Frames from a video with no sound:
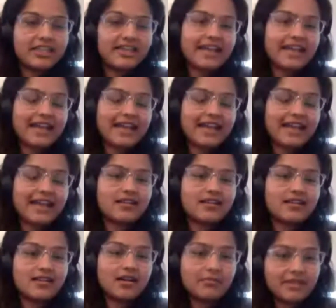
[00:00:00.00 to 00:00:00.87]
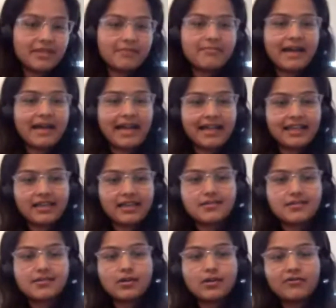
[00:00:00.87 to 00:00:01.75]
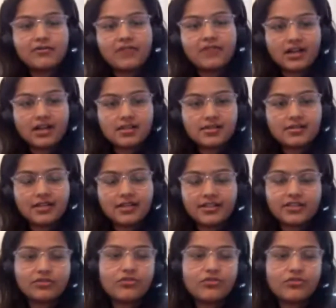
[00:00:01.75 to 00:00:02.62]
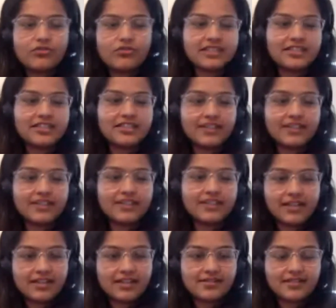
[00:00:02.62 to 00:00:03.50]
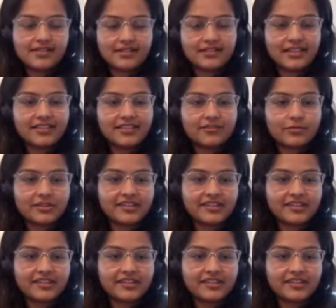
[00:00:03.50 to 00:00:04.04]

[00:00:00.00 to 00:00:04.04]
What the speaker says: coming back is so fast that you don't actually realize that that's what's happening.